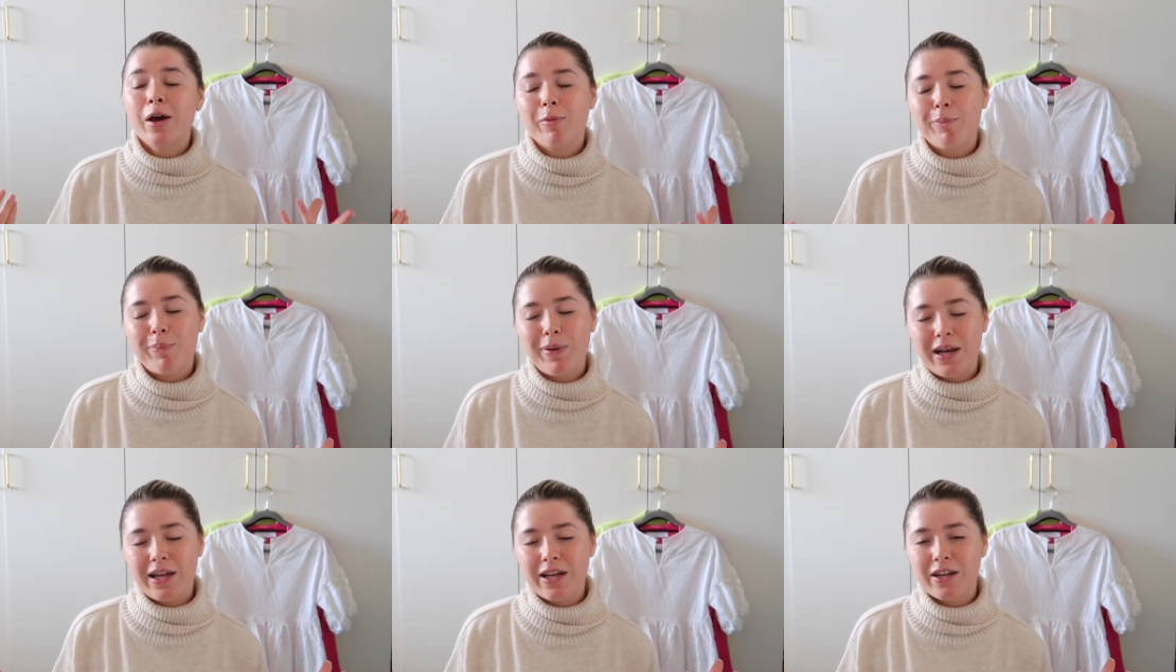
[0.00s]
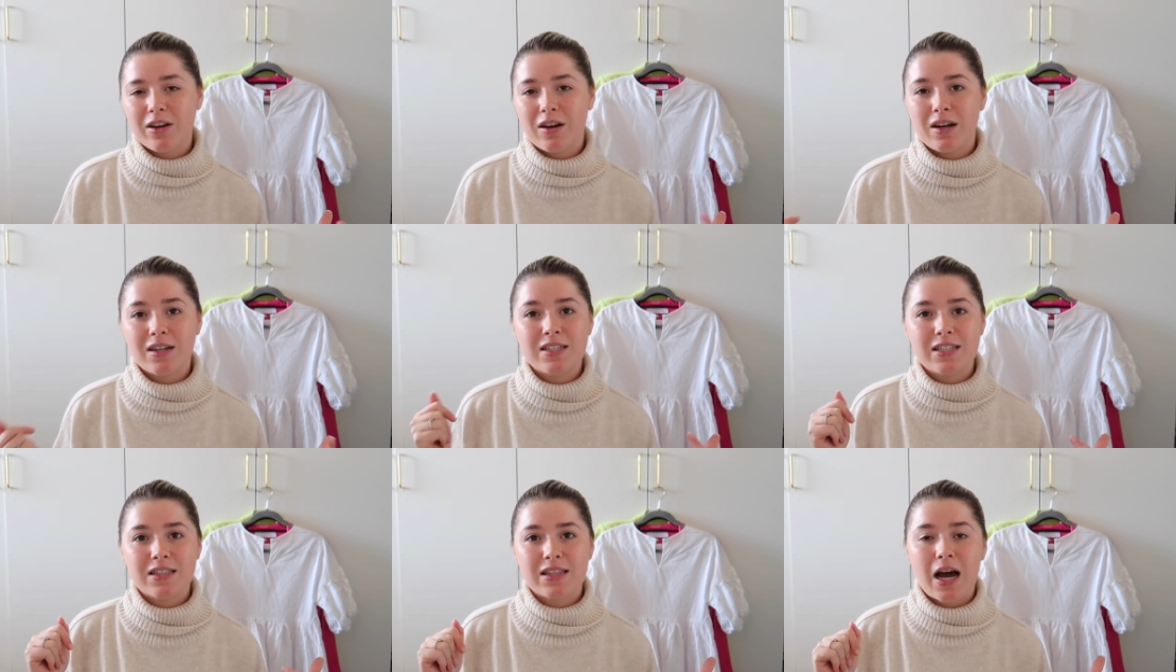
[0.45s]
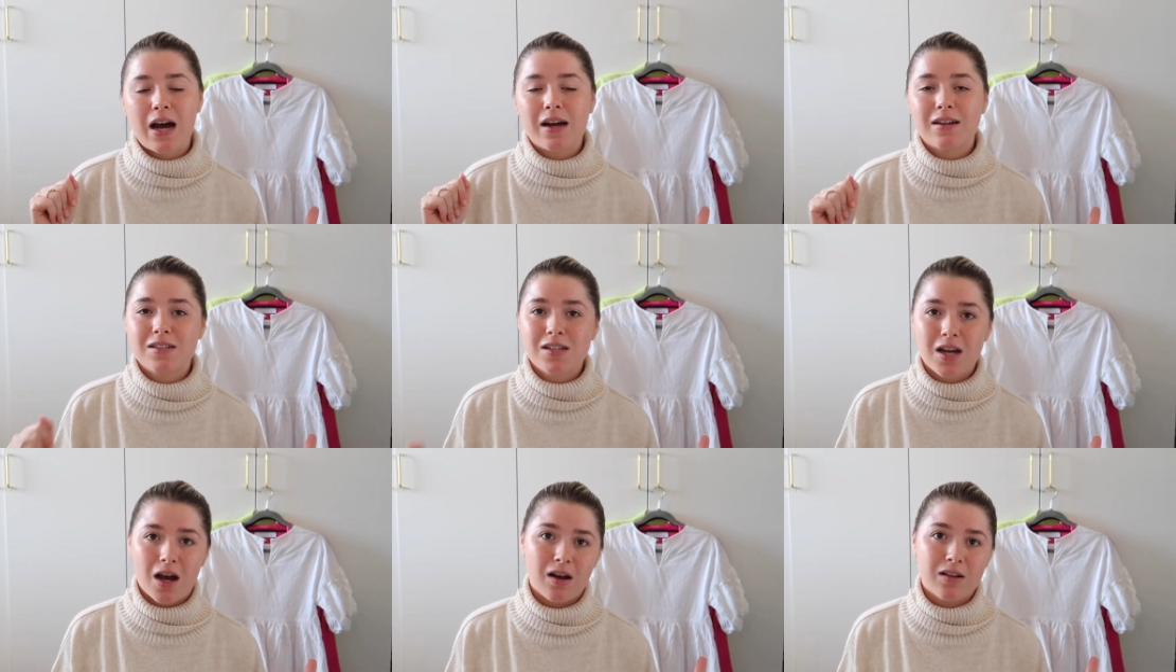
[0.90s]
Billy and I did
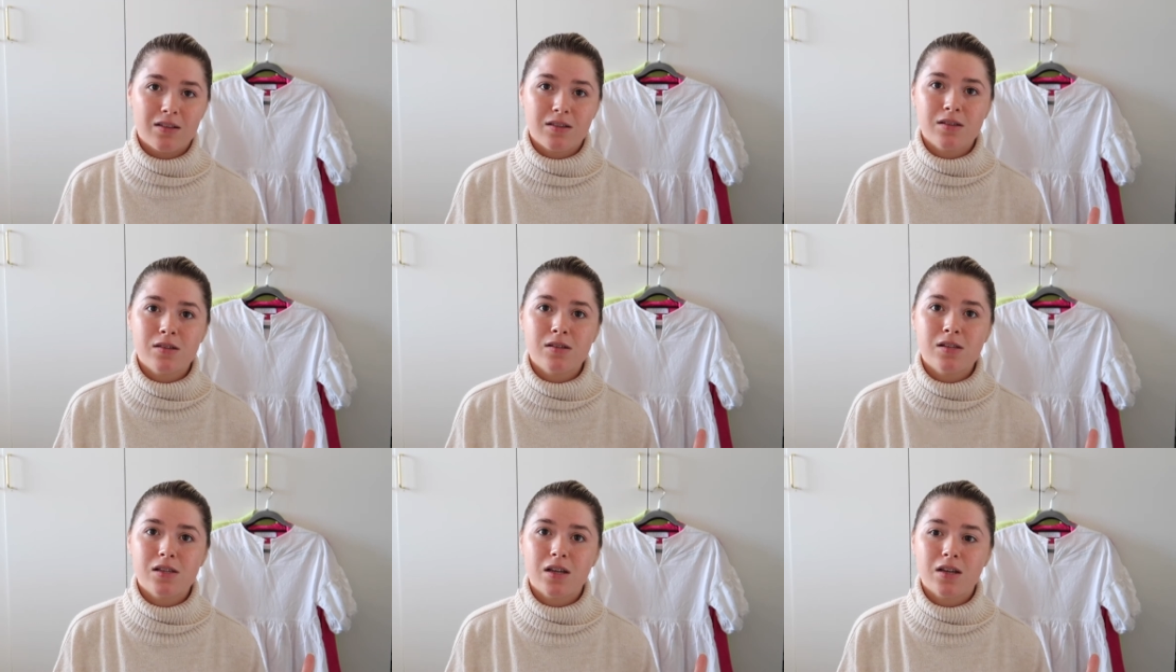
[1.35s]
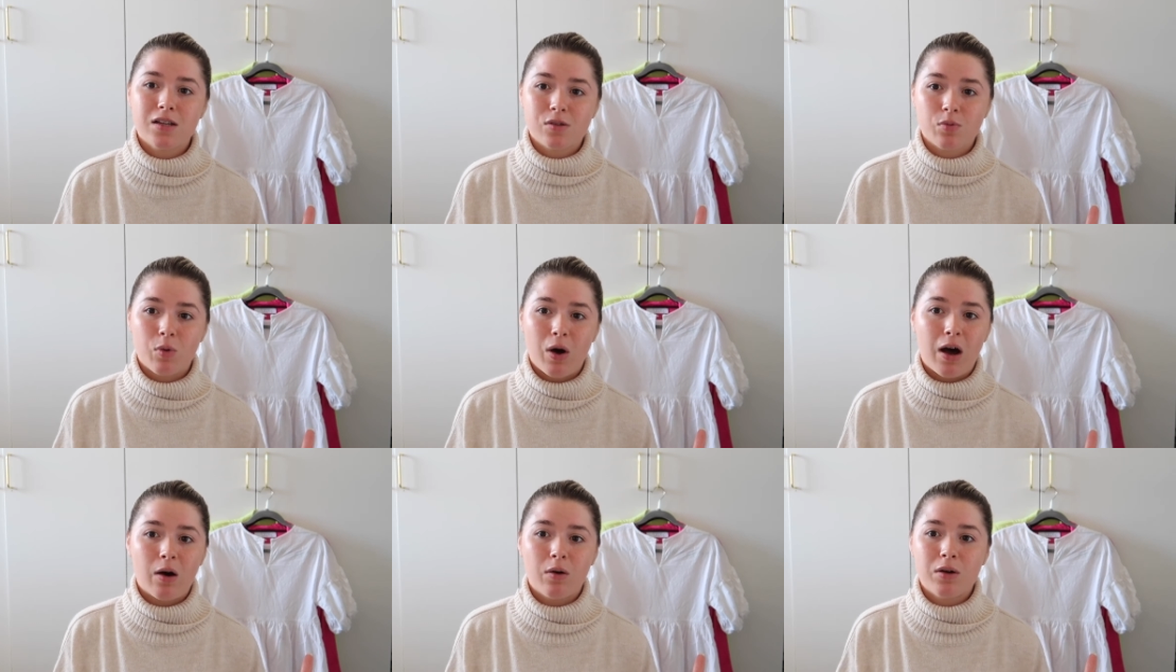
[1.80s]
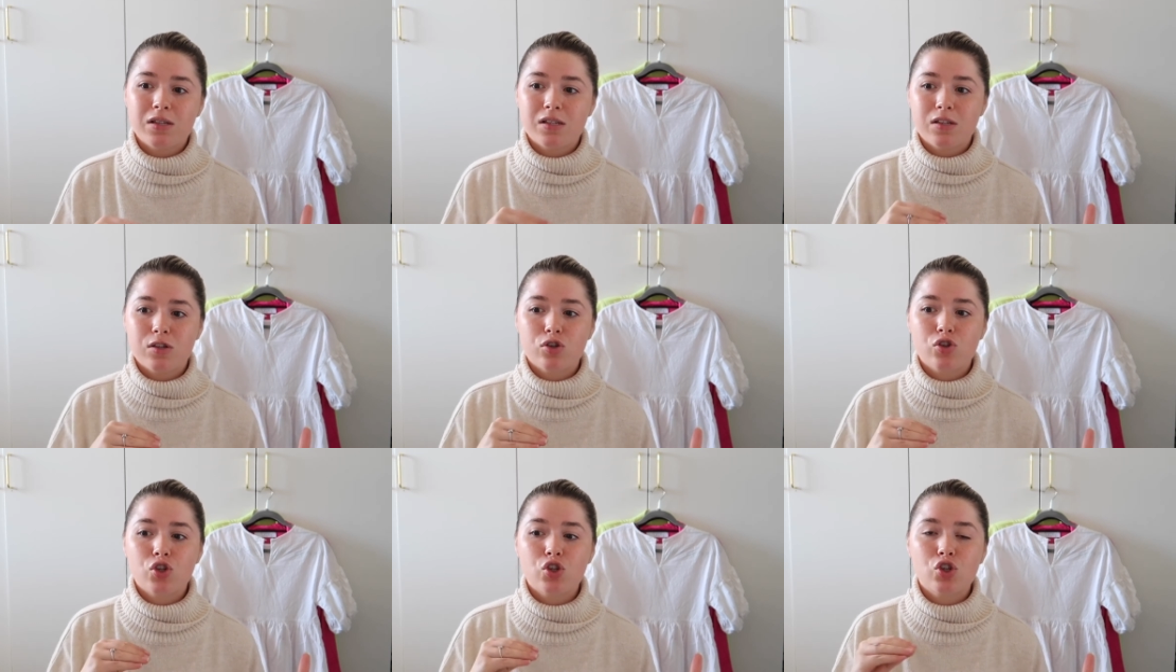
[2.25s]
that tons as well.
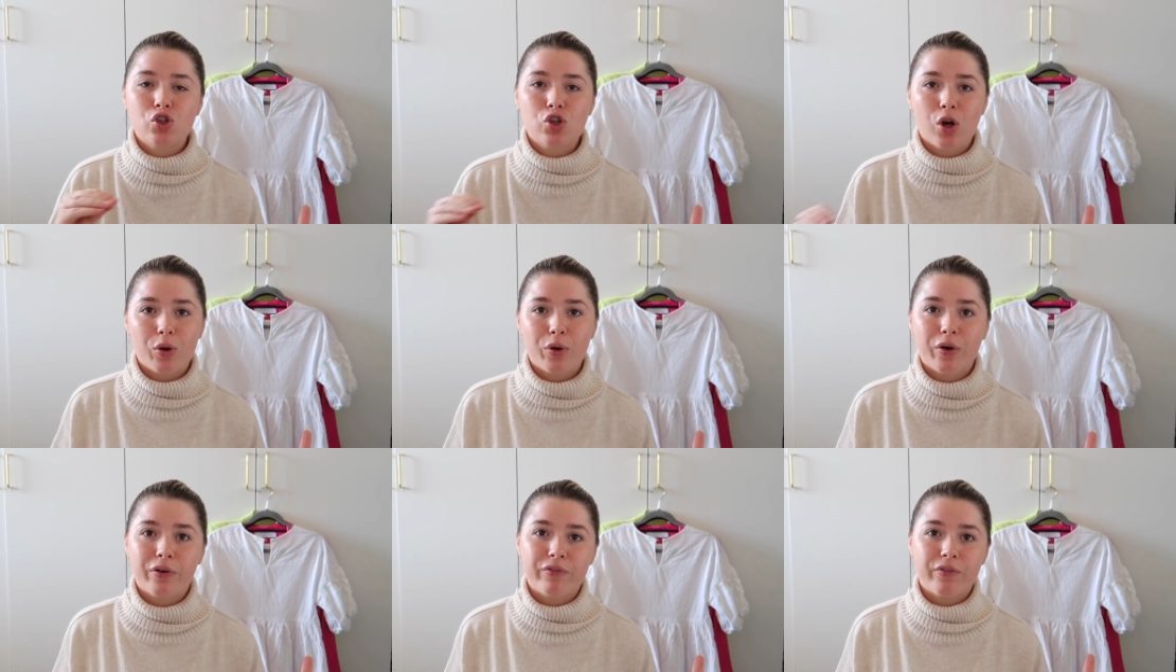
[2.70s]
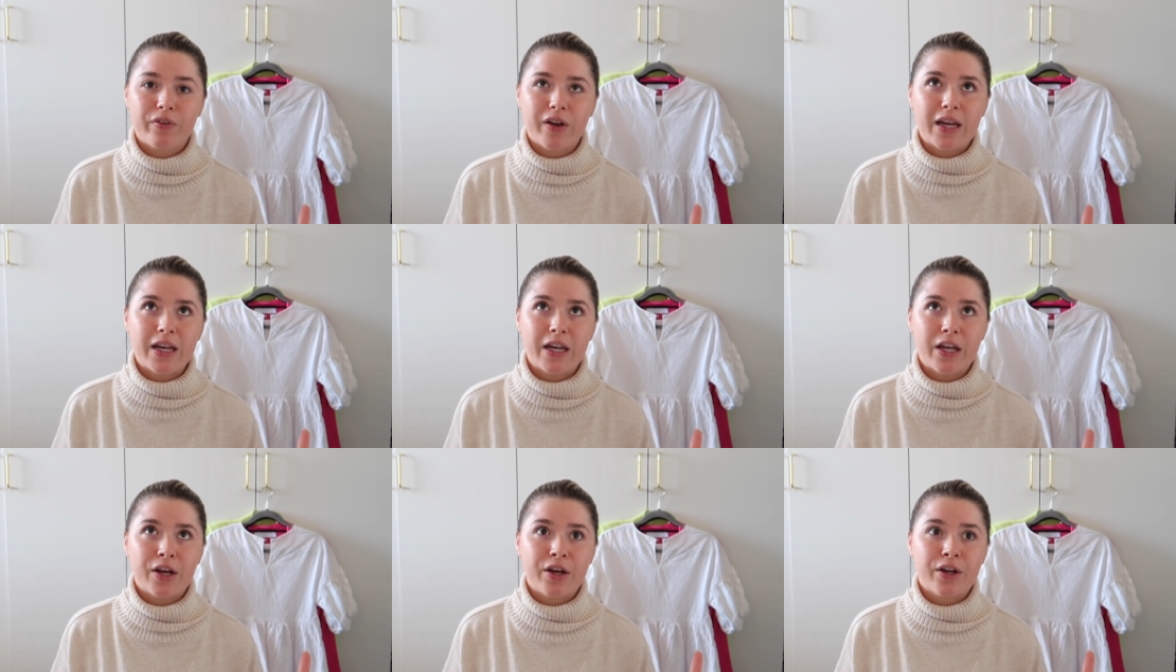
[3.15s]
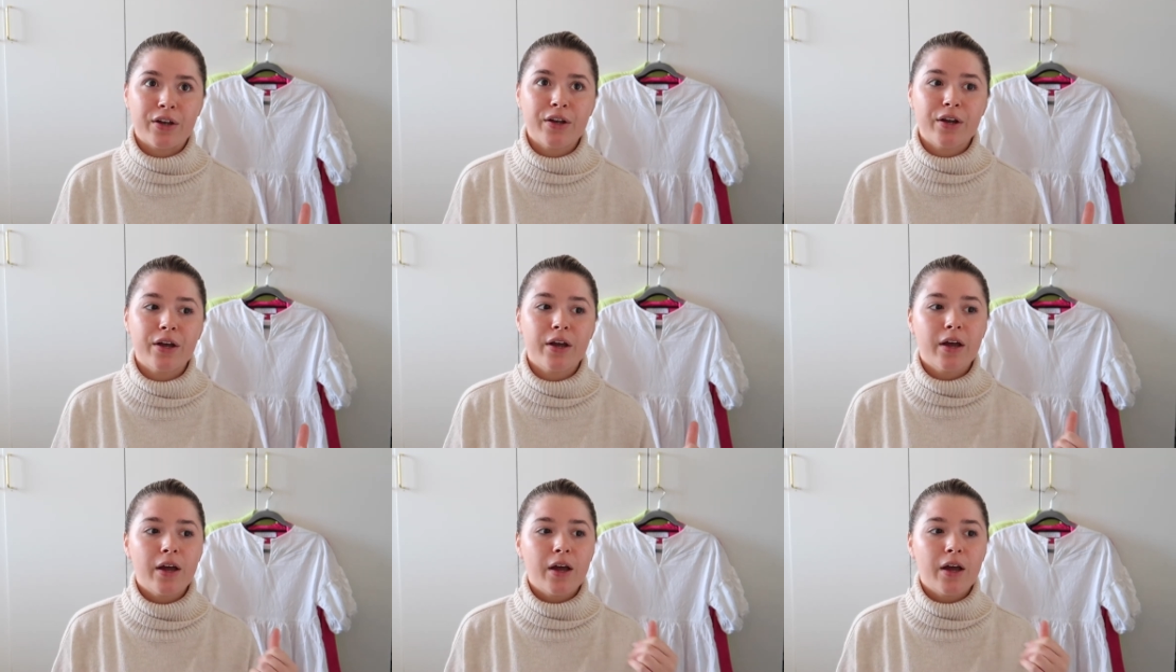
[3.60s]
It's so convenient.